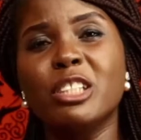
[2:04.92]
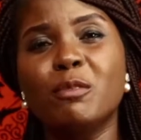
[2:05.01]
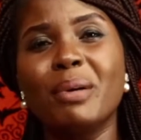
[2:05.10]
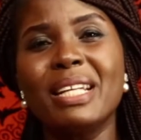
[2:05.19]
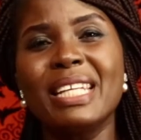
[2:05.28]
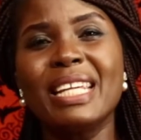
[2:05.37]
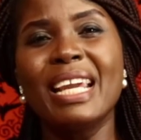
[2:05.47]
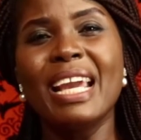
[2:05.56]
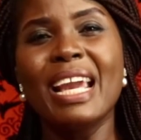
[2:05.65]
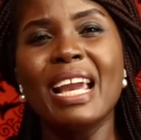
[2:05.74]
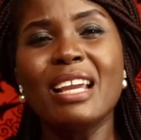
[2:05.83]
his body,
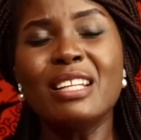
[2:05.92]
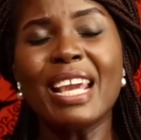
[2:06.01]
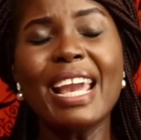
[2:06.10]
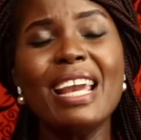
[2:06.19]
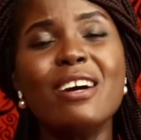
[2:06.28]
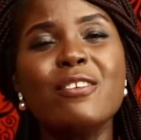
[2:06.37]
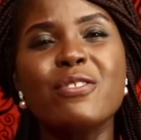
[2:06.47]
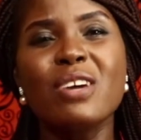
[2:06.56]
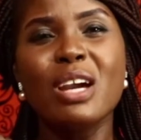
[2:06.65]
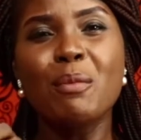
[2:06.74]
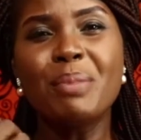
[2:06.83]
the health
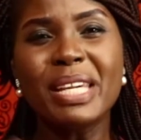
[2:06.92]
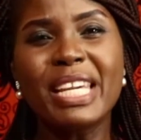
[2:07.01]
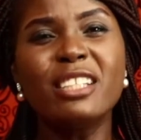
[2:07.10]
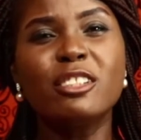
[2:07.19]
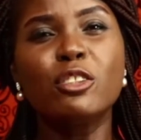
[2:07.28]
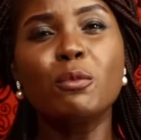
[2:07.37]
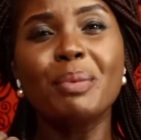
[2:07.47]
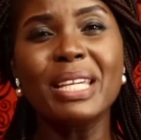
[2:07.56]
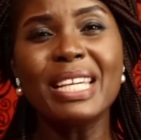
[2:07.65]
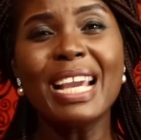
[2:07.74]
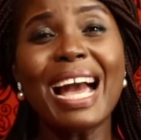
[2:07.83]
begins to
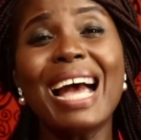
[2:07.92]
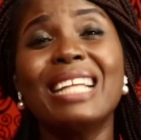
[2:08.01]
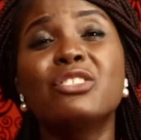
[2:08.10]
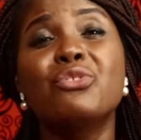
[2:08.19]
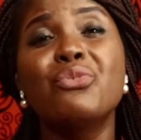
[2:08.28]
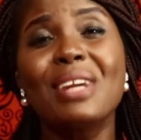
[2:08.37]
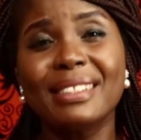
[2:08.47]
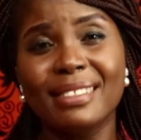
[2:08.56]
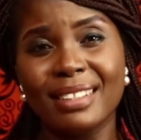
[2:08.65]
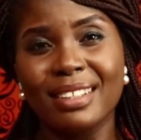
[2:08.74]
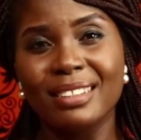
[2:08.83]
be at
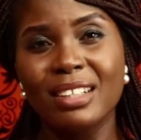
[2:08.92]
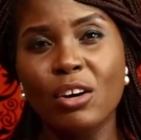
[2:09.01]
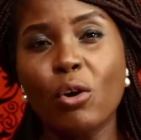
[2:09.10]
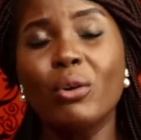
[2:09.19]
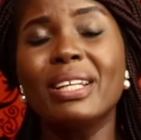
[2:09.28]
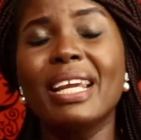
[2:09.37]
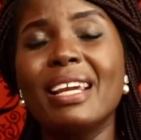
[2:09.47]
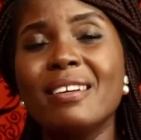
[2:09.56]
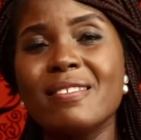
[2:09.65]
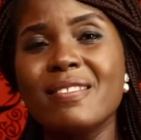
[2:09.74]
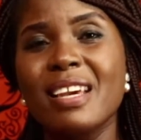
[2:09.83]
risk or the
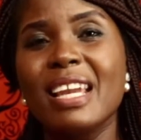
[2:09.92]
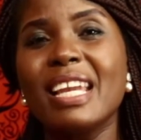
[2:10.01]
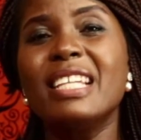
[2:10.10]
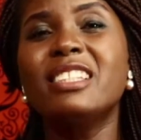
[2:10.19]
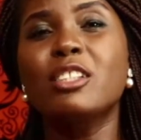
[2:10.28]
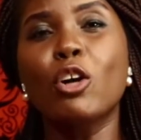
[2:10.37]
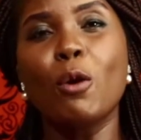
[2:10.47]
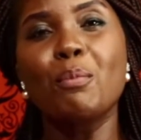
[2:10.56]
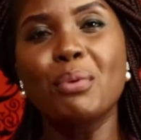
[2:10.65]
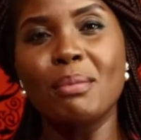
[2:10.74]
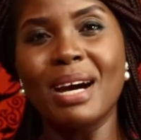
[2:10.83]
health is
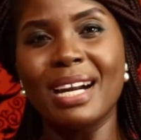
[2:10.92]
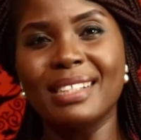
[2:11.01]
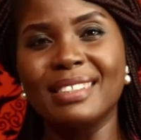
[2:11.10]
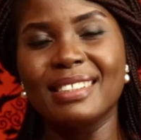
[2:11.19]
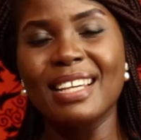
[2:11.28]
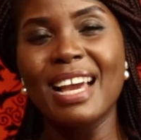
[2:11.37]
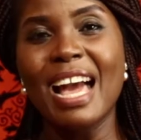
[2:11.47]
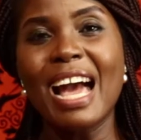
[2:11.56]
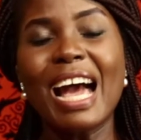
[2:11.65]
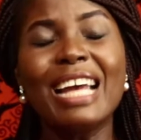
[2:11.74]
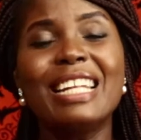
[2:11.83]
compromised.
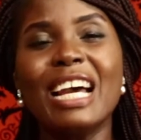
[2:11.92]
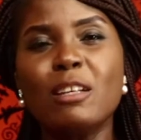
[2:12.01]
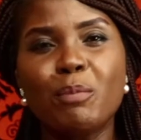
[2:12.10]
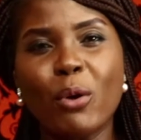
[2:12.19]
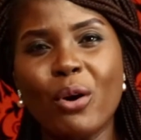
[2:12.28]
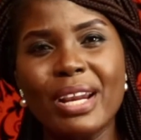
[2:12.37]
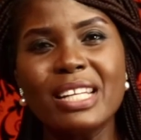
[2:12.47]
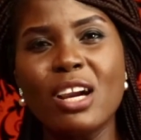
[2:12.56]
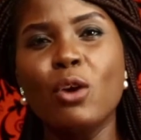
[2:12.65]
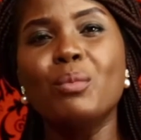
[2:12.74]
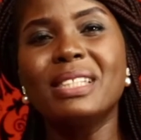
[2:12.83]
At that point,
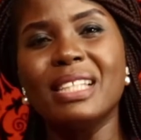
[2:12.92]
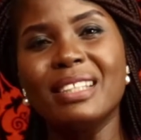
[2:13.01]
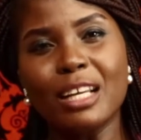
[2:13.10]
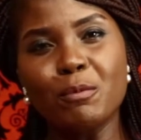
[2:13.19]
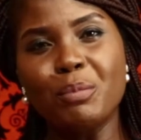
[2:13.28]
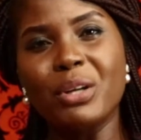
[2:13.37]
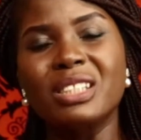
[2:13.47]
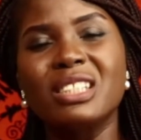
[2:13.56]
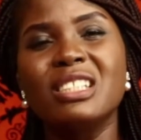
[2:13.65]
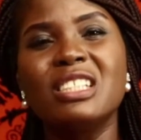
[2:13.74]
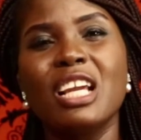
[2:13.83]
we say that
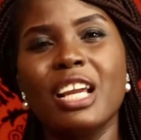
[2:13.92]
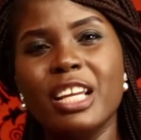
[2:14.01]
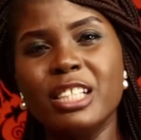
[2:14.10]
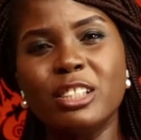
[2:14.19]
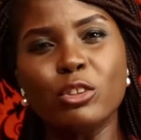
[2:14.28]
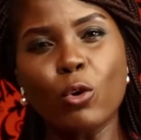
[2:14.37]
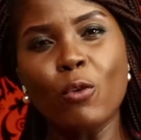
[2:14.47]
person is